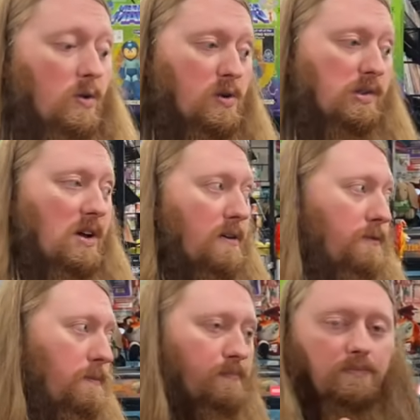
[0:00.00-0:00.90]
order
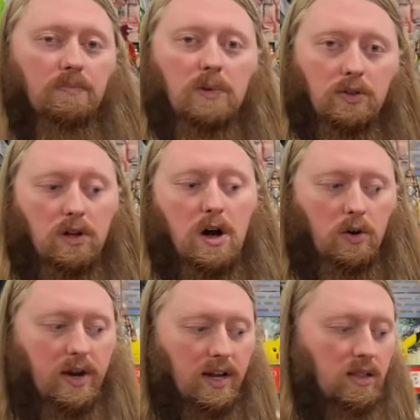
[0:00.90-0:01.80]
stuff, the
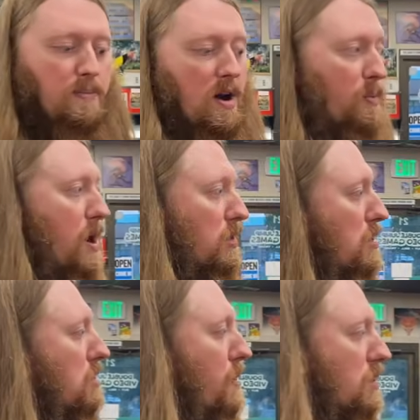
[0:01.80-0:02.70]
longer I get, the better
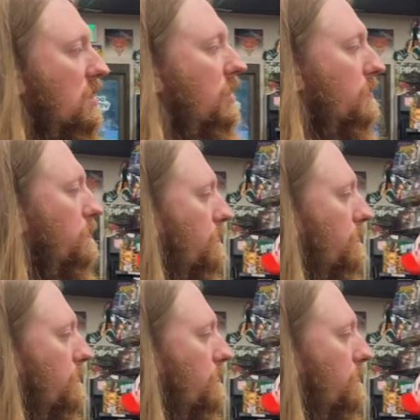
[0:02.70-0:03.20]
prices, basically.